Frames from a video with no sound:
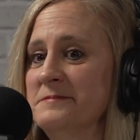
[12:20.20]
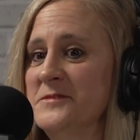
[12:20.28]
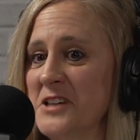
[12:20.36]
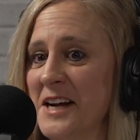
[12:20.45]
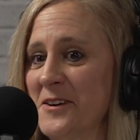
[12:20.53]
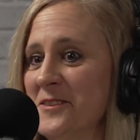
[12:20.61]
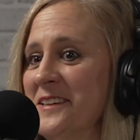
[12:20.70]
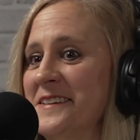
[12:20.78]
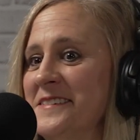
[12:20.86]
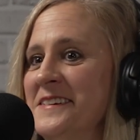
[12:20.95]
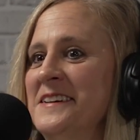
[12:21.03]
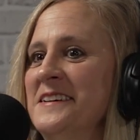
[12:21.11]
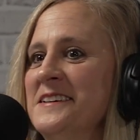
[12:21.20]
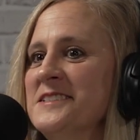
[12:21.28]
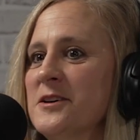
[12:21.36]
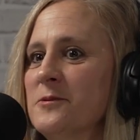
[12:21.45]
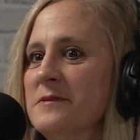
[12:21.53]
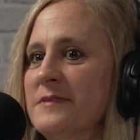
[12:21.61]
child, and
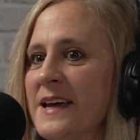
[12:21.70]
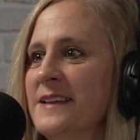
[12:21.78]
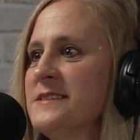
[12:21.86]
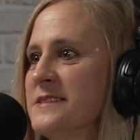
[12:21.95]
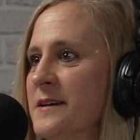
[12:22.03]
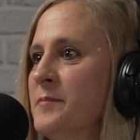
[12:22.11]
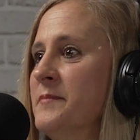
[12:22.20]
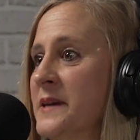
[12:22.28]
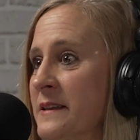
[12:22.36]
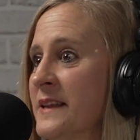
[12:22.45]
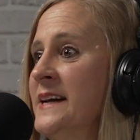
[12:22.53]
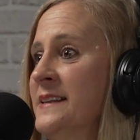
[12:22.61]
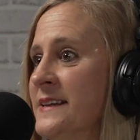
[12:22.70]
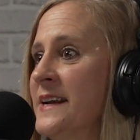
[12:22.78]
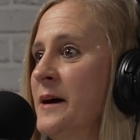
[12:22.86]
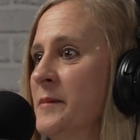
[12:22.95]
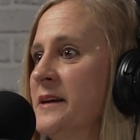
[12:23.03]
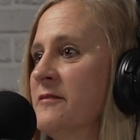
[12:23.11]
so that's a big lane that
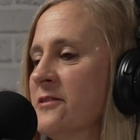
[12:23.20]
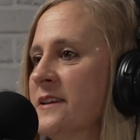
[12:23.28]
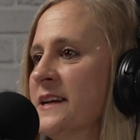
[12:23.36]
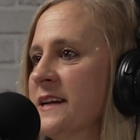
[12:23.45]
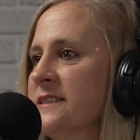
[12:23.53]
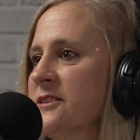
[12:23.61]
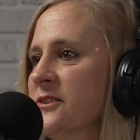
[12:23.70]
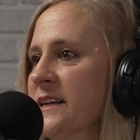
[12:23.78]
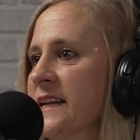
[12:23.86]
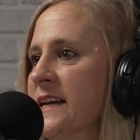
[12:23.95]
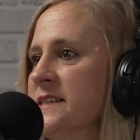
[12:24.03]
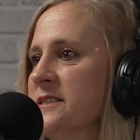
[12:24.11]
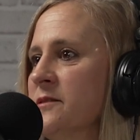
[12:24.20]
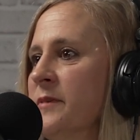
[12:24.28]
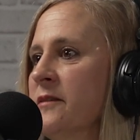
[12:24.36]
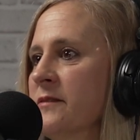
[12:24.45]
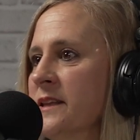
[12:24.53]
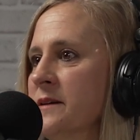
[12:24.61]
I'm in for the next 30 days. So
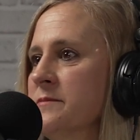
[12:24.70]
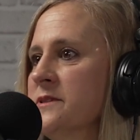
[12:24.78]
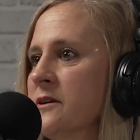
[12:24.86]
my rhythms